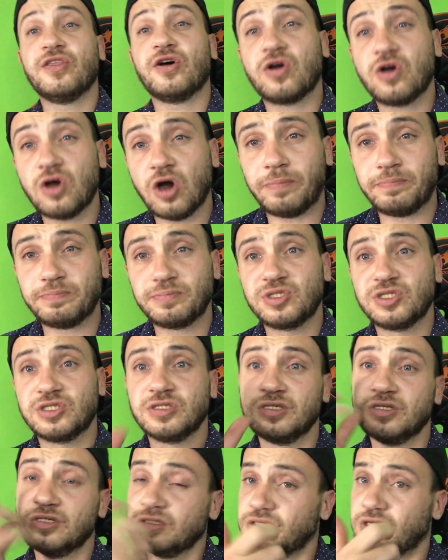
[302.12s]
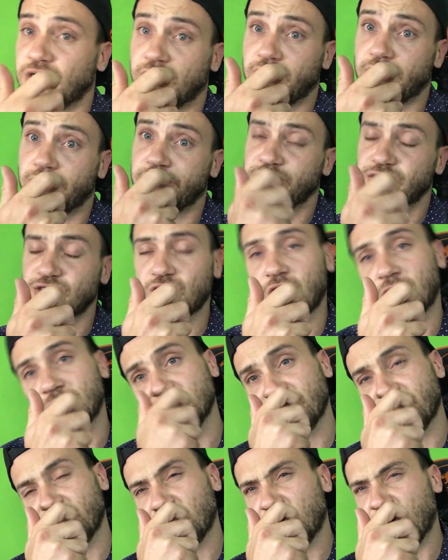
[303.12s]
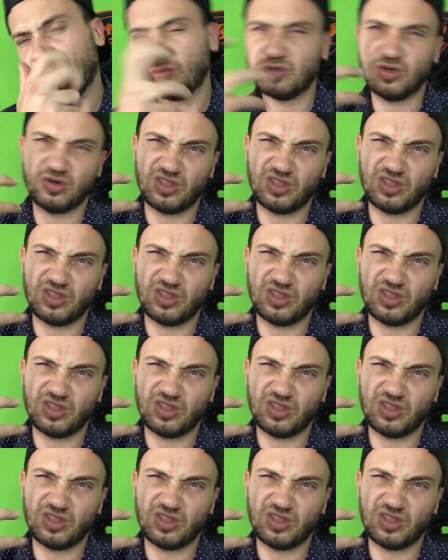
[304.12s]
the cops, the intercoms of the cops,